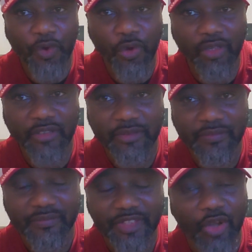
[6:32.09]
4
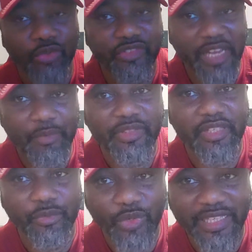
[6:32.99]
on
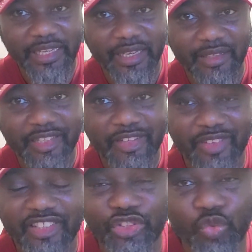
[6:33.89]
championship weekend.
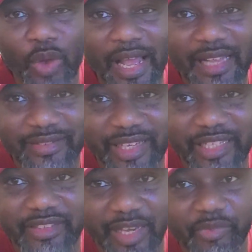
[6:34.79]
This is why I
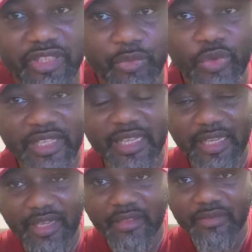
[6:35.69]
say championship
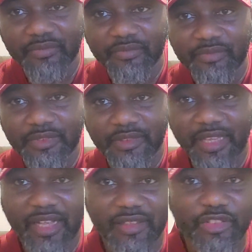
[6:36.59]
weekend
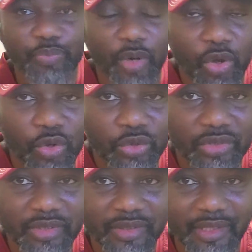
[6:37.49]
got its
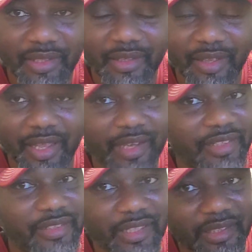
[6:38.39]
pros and
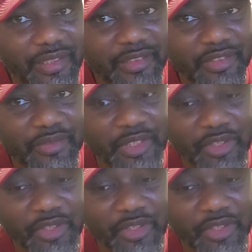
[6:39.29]
its cons.